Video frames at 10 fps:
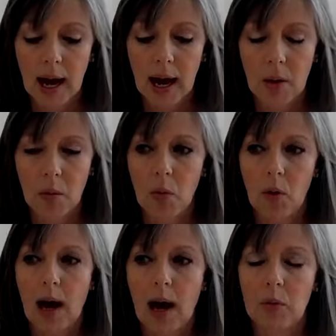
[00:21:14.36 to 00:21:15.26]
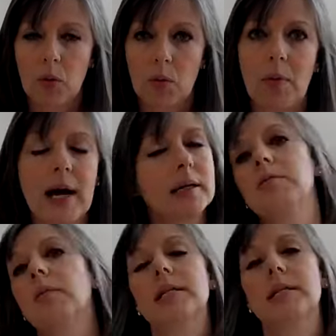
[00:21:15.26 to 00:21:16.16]
I reminded
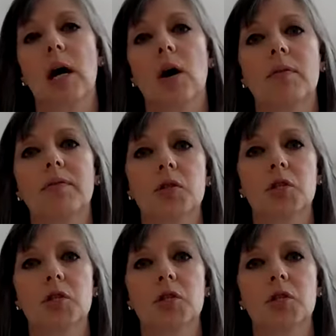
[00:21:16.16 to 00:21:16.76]
myself